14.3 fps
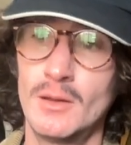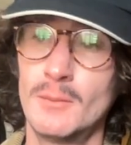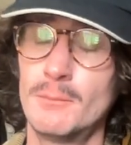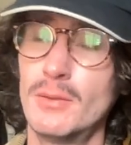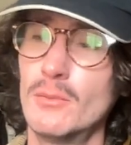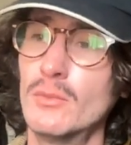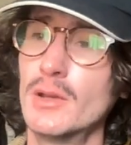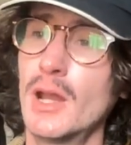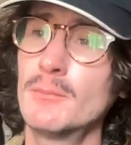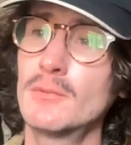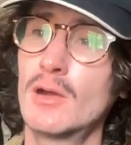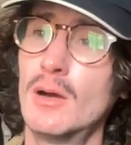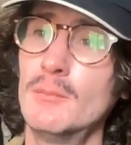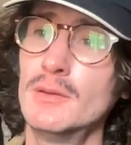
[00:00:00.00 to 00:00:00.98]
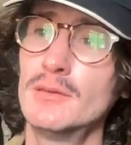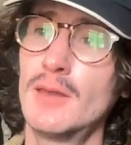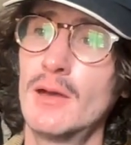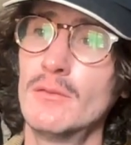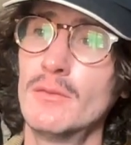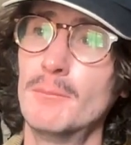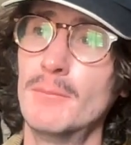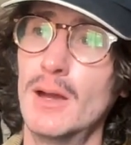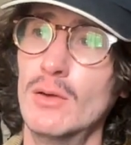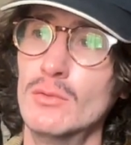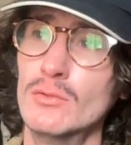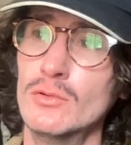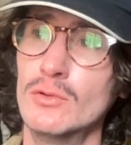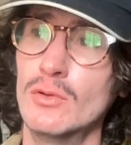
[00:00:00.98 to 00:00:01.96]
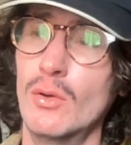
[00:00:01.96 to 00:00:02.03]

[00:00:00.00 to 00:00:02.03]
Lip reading: But when I'm coming down the mountain